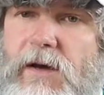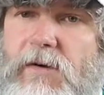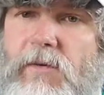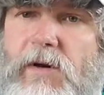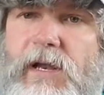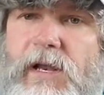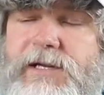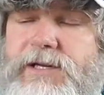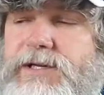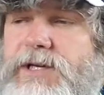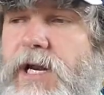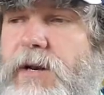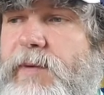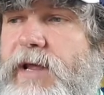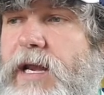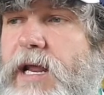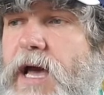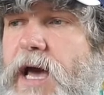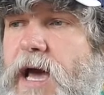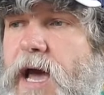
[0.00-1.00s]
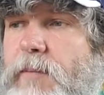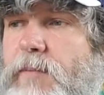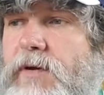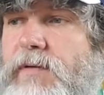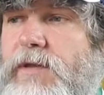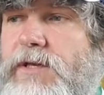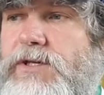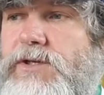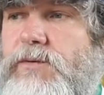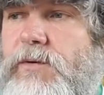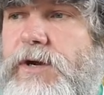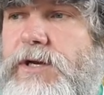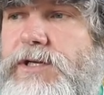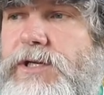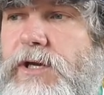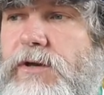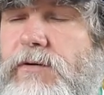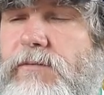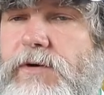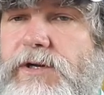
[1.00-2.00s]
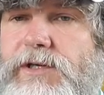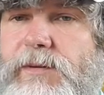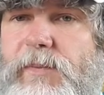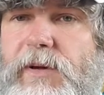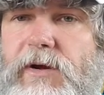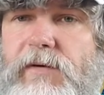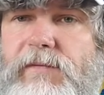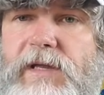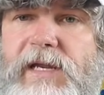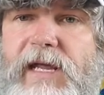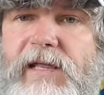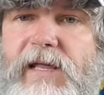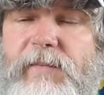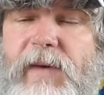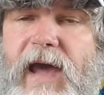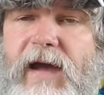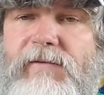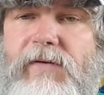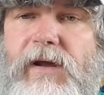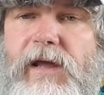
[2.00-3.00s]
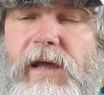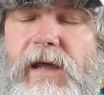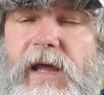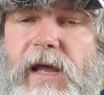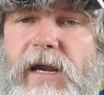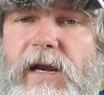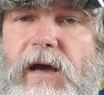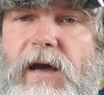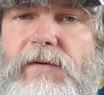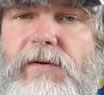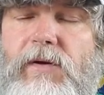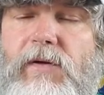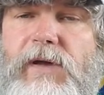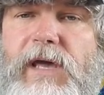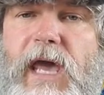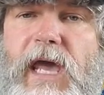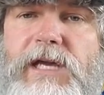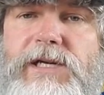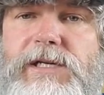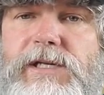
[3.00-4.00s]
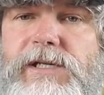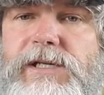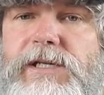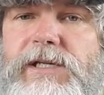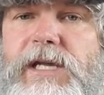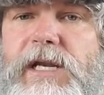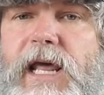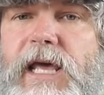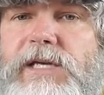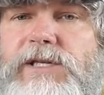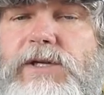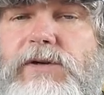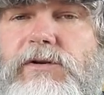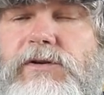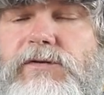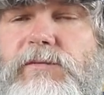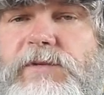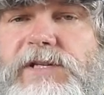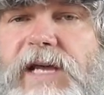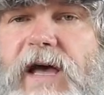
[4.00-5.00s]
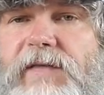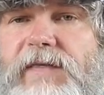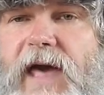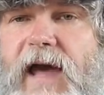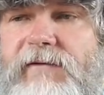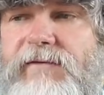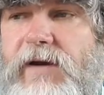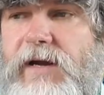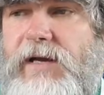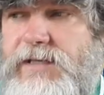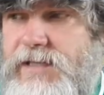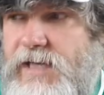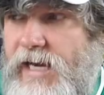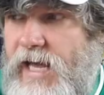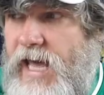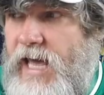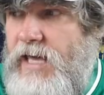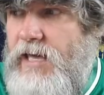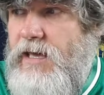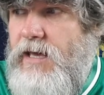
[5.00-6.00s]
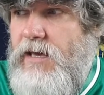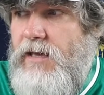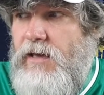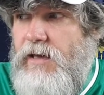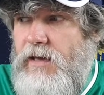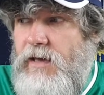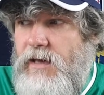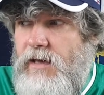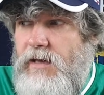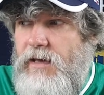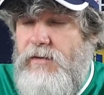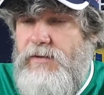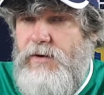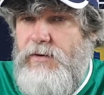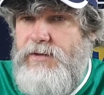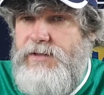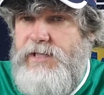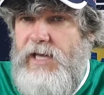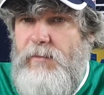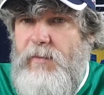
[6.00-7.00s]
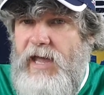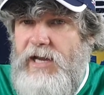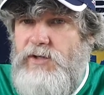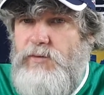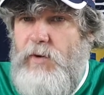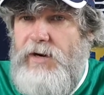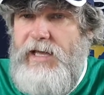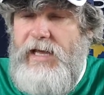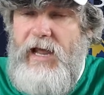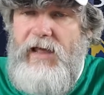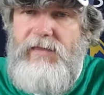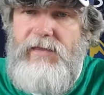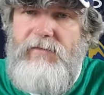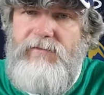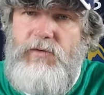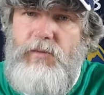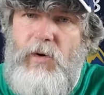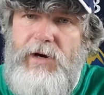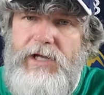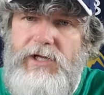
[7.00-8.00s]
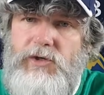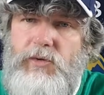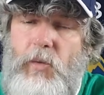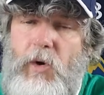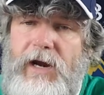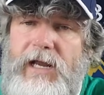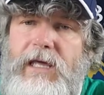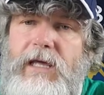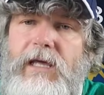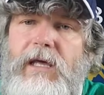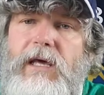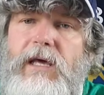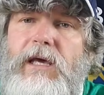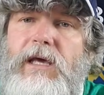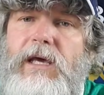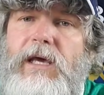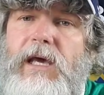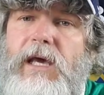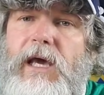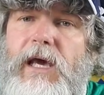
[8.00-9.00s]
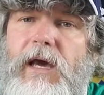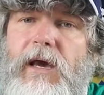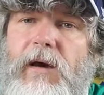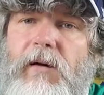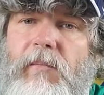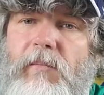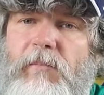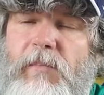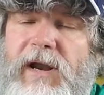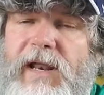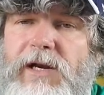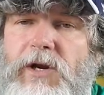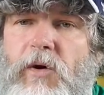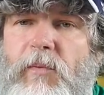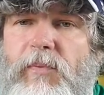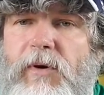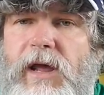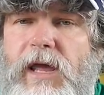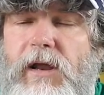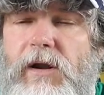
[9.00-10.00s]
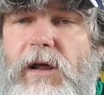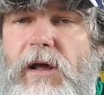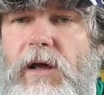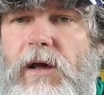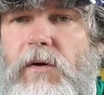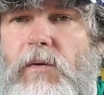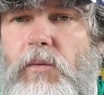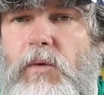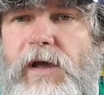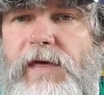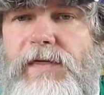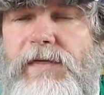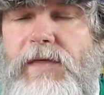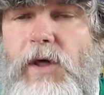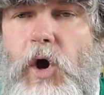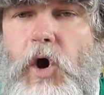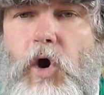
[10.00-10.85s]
Well, ladies and gentlemen, I bring this story to you, which appeared in the Daily Maverick and other locations in today's news from South Africa today, Thursday, May 28th of 2020. But I don't bring it with the